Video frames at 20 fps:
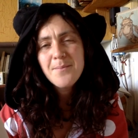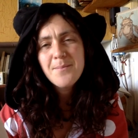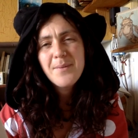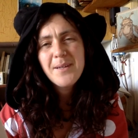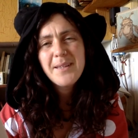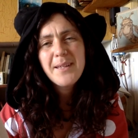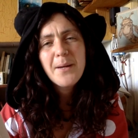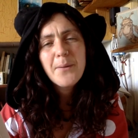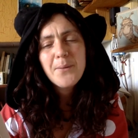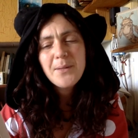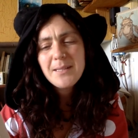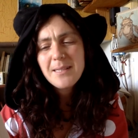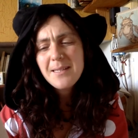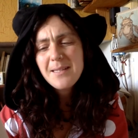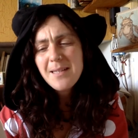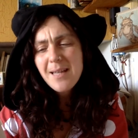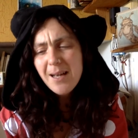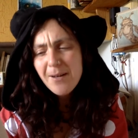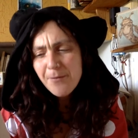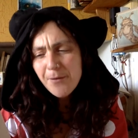But there was
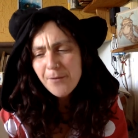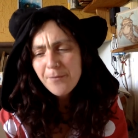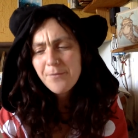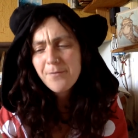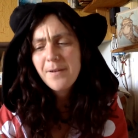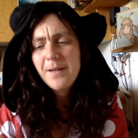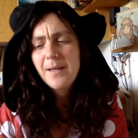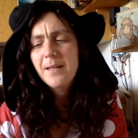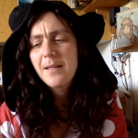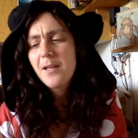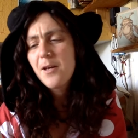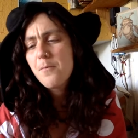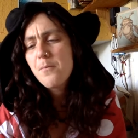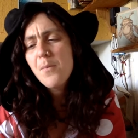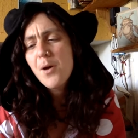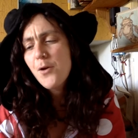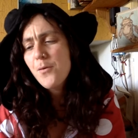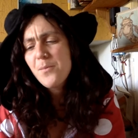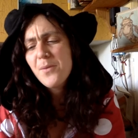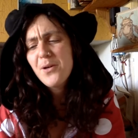another thing that
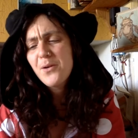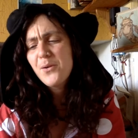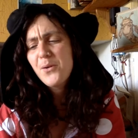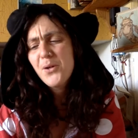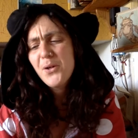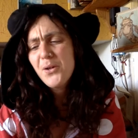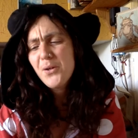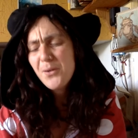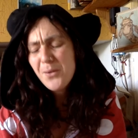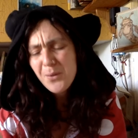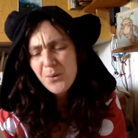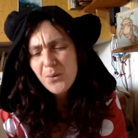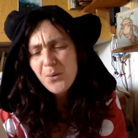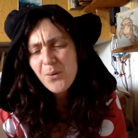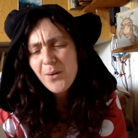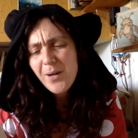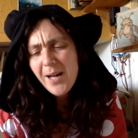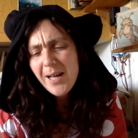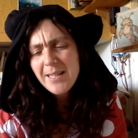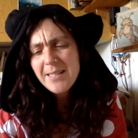Momo couldn't
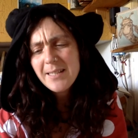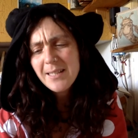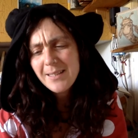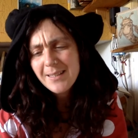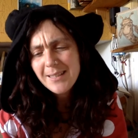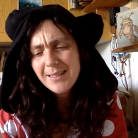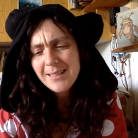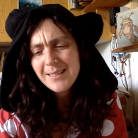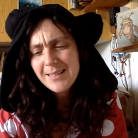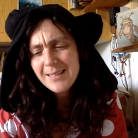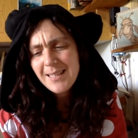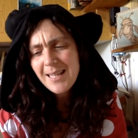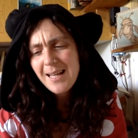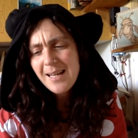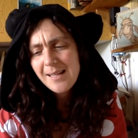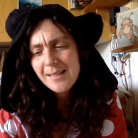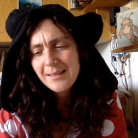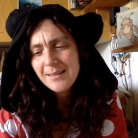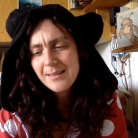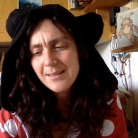quite
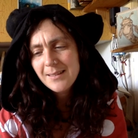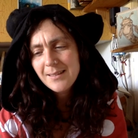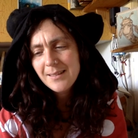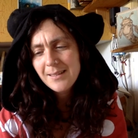understand.